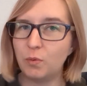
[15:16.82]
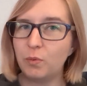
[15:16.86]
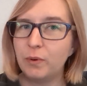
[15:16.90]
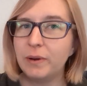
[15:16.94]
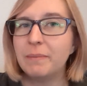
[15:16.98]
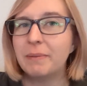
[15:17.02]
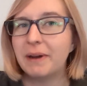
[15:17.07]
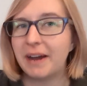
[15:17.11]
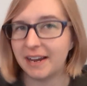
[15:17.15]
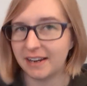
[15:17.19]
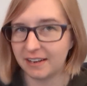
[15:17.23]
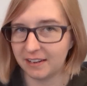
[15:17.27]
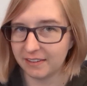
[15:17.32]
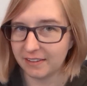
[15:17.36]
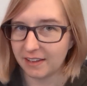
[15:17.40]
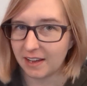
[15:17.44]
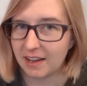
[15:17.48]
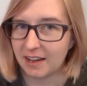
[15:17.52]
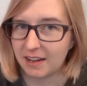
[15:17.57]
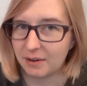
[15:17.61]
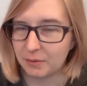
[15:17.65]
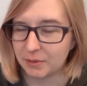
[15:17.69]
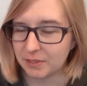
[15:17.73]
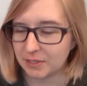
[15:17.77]
We buy all the
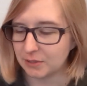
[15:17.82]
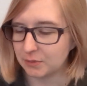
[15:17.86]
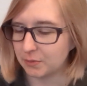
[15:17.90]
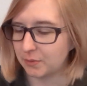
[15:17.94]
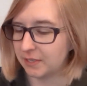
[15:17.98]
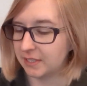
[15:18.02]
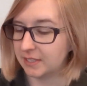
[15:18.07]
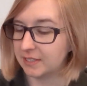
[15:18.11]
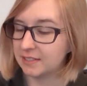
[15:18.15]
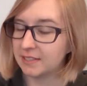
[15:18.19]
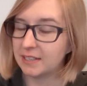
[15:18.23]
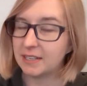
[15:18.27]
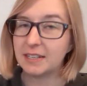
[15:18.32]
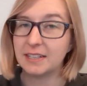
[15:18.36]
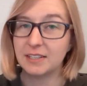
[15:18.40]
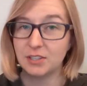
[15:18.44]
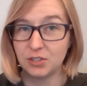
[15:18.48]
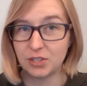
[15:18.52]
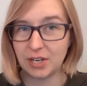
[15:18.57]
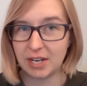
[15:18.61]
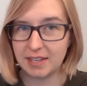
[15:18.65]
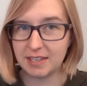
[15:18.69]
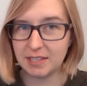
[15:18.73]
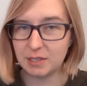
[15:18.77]
hot ones once. Let's
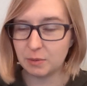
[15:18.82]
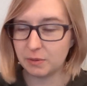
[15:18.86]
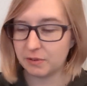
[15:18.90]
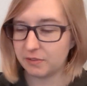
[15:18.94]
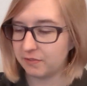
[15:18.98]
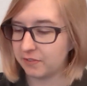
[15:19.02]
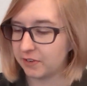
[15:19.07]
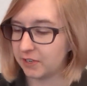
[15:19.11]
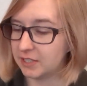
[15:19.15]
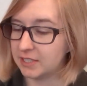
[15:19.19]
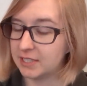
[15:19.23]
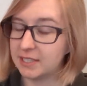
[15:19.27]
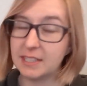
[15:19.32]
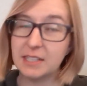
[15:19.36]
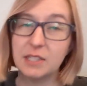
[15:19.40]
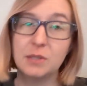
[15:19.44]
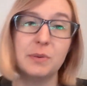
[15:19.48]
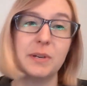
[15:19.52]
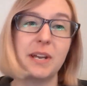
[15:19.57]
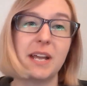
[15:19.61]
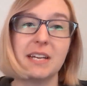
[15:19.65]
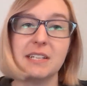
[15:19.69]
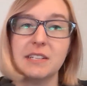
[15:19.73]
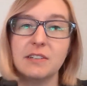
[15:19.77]
try this one first. This
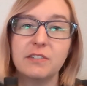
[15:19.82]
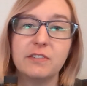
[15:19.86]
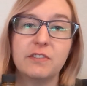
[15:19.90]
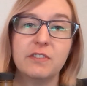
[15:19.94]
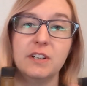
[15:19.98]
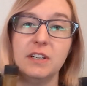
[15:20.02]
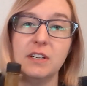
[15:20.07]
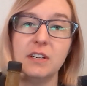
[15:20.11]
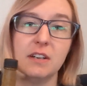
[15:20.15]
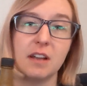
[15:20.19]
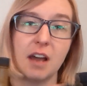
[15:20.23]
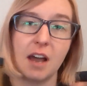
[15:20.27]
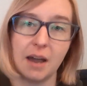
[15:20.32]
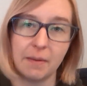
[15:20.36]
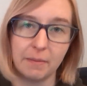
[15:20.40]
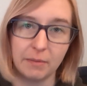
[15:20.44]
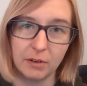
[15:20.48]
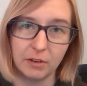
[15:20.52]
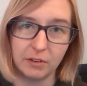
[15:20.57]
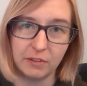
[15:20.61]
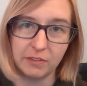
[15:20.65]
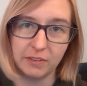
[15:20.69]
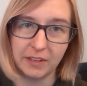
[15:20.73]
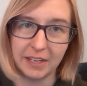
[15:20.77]
one has a
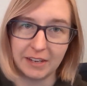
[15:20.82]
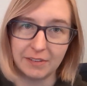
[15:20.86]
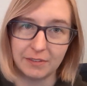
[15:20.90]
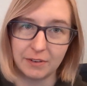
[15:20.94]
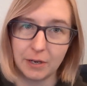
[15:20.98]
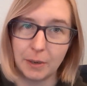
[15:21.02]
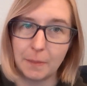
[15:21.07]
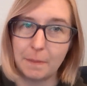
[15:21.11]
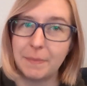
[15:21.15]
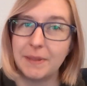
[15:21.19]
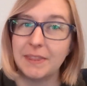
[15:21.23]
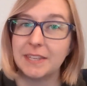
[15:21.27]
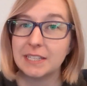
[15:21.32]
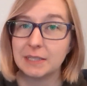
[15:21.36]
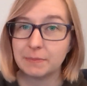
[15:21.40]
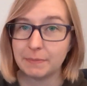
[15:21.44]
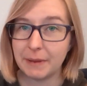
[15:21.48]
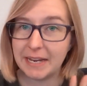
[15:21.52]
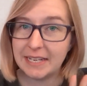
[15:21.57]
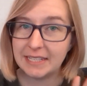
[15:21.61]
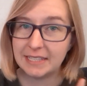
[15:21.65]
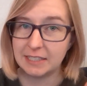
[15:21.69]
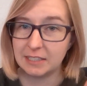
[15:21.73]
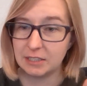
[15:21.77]
phenomenal flavor, but the
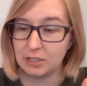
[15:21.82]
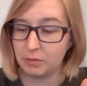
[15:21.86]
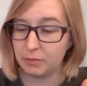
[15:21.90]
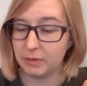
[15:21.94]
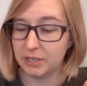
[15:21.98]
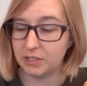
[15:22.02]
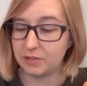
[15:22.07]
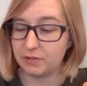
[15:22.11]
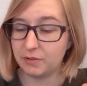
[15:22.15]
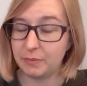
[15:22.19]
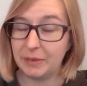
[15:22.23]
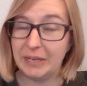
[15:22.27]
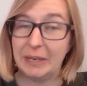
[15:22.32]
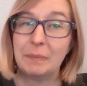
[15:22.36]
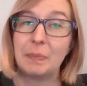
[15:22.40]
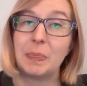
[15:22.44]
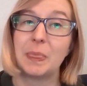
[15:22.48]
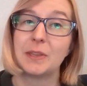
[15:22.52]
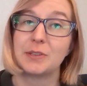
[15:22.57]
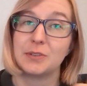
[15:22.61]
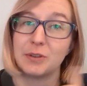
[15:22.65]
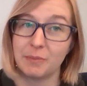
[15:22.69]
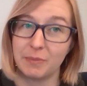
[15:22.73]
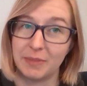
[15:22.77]
spice is too much for me.
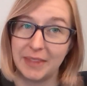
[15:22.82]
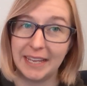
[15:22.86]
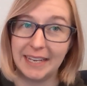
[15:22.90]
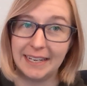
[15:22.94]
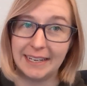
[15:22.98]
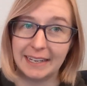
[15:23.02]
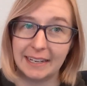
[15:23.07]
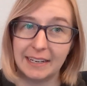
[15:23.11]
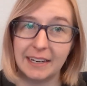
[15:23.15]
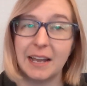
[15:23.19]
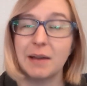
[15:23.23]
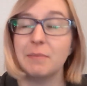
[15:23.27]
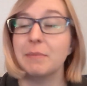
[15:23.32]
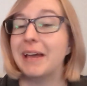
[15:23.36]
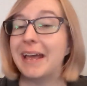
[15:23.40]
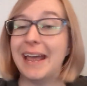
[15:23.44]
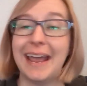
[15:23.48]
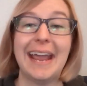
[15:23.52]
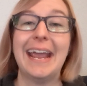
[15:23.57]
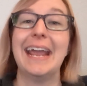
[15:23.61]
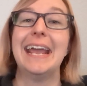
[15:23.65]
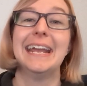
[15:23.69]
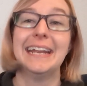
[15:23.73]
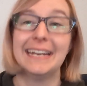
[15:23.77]
So I'm thinking I'm gonna
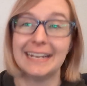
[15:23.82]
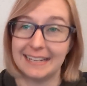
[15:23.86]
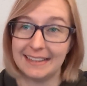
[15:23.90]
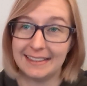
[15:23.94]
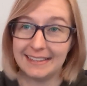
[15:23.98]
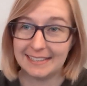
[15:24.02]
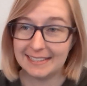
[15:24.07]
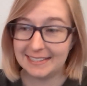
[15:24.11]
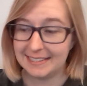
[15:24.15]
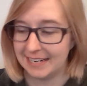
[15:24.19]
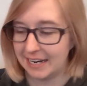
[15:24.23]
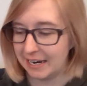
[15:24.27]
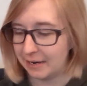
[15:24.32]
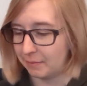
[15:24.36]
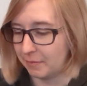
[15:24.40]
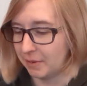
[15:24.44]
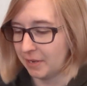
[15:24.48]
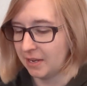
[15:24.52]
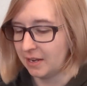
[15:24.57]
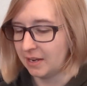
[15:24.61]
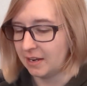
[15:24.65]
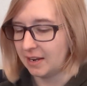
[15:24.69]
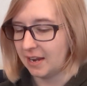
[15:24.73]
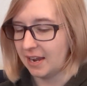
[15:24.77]
hate it this time.
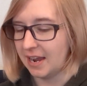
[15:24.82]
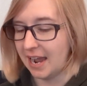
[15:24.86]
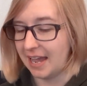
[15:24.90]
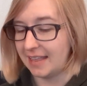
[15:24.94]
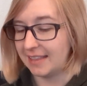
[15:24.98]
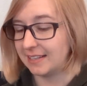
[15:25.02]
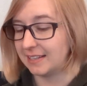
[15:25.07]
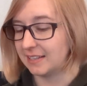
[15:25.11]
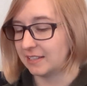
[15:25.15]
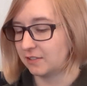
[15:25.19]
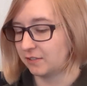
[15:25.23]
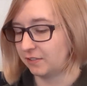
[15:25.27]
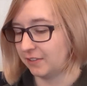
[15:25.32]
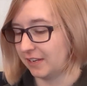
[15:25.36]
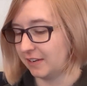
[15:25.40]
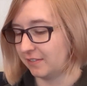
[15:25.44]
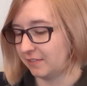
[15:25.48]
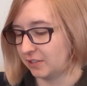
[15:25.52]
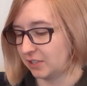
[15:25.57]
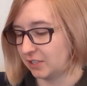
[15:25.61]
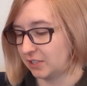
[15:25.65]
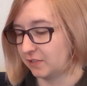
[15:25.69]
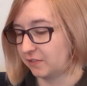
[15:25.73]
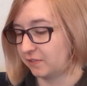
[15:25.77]
I think this
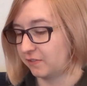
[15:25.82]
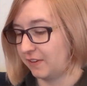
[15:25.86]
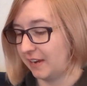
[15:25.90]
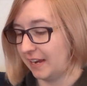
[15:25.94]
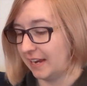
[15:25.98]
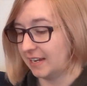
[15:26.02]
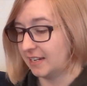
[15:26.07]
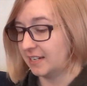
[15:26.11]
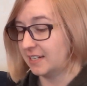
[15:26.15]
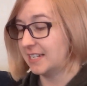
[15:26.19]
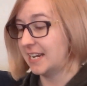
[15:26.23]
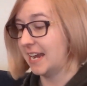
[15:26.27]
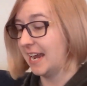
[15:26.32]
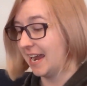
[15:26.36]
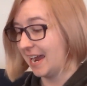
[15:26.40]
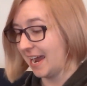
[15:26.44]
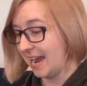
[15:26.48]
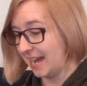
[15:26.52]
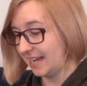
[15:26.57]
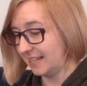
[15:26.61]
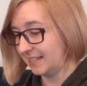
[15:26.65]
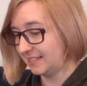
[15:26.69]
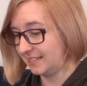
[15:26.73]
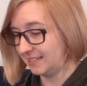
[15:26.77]
flavor is
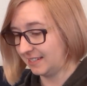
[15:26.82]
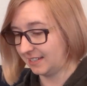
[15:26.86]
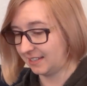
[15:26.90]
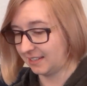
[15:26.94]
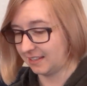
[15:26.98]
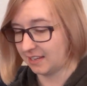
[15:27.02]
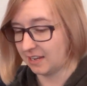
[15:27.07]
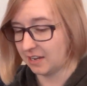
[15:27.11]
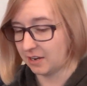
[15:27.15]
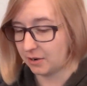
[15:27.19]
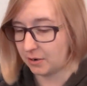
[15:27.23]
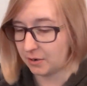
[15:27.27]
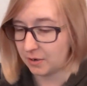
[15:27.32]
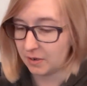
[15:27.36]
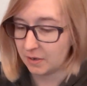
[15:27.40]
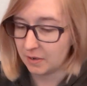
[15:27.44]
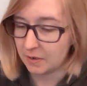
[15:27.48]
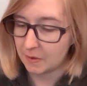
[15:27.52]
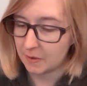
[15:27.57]
fantastic though.